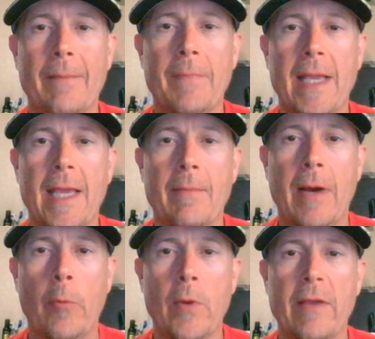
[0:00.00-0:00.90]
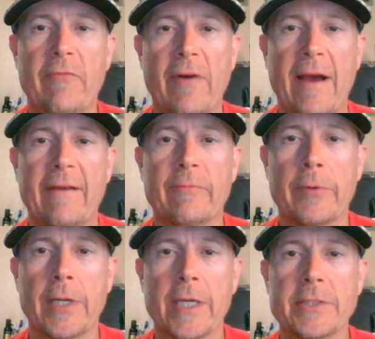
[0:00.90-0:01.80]
making my Week 5
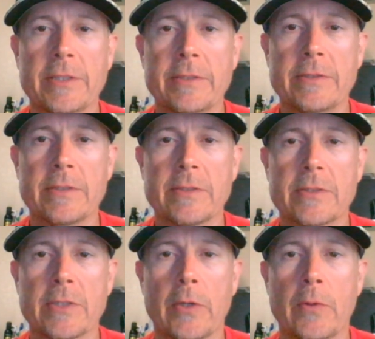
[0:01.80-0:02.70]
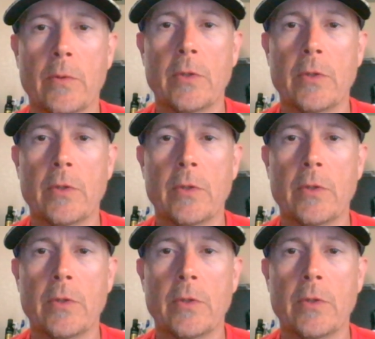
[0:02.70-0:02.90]
predictions, so